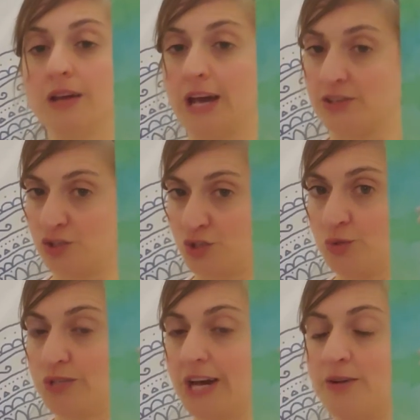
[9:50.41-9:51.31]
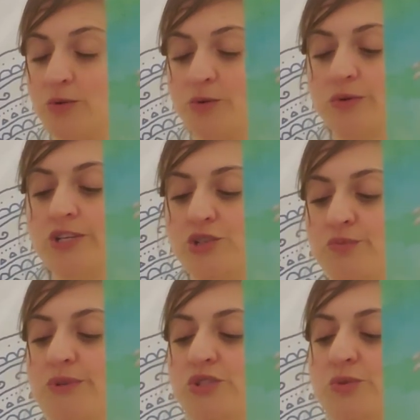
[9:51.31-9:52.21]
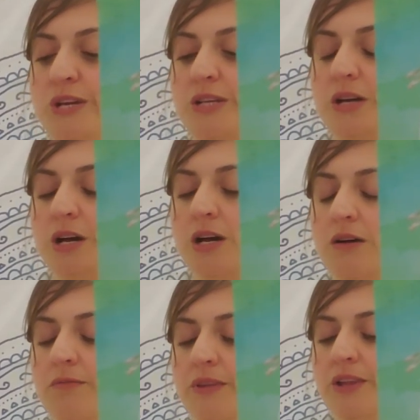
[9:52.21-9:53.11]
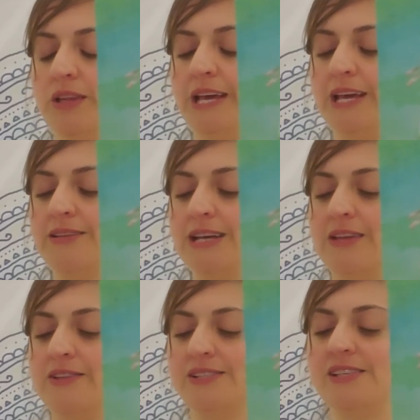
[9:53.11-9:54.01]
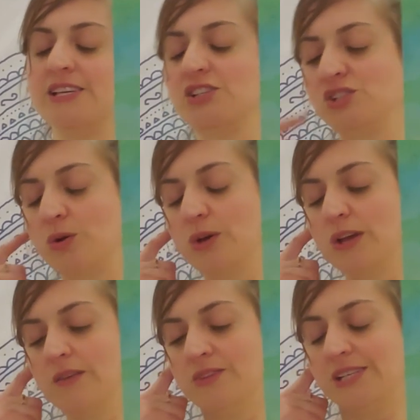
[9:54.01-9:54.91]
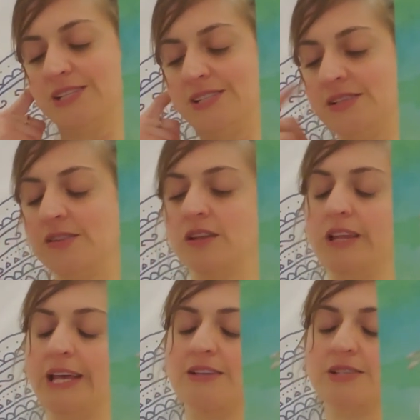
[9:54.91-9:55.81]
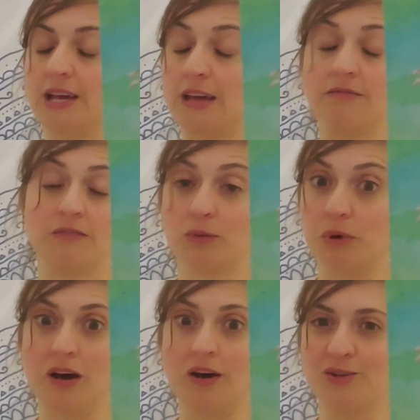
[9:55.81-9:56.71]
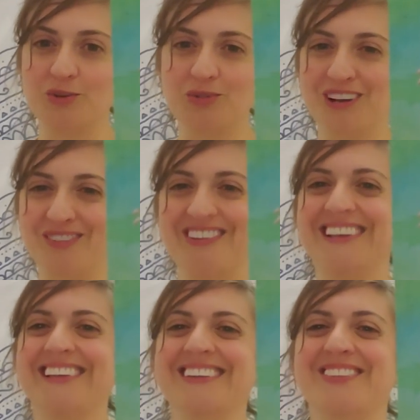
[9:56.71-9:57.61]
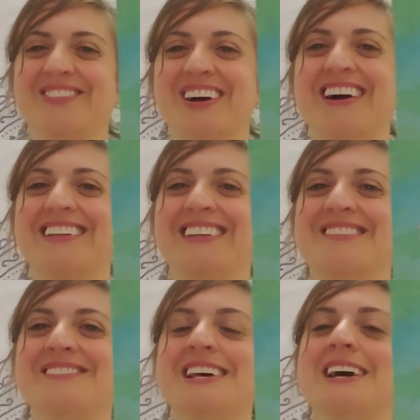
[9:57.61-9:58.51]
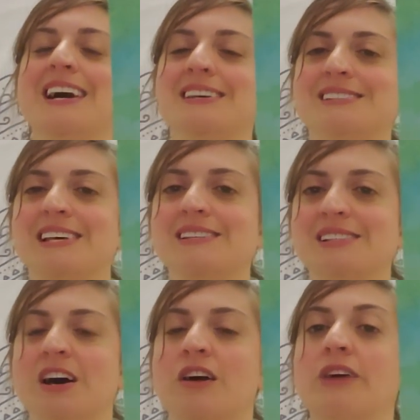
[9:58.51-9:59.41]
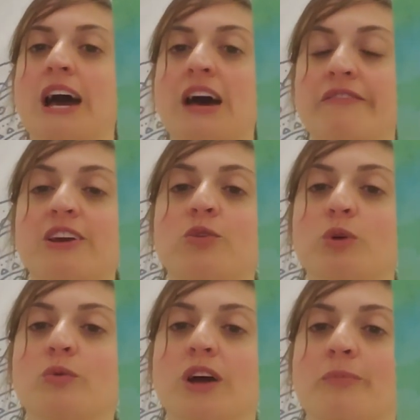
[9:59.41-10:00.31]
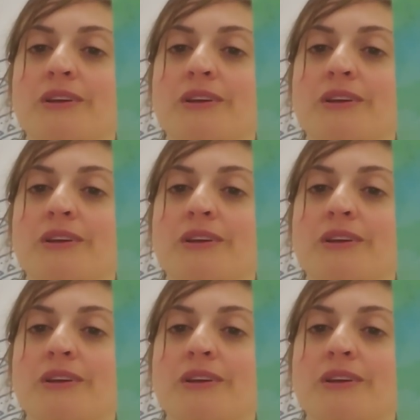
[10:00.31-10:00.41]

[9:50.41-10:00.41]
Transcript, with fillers: as a true tidal creature between the land and the sea. So this is the land and the pond, or whatever the frog lives, a sense of having grown up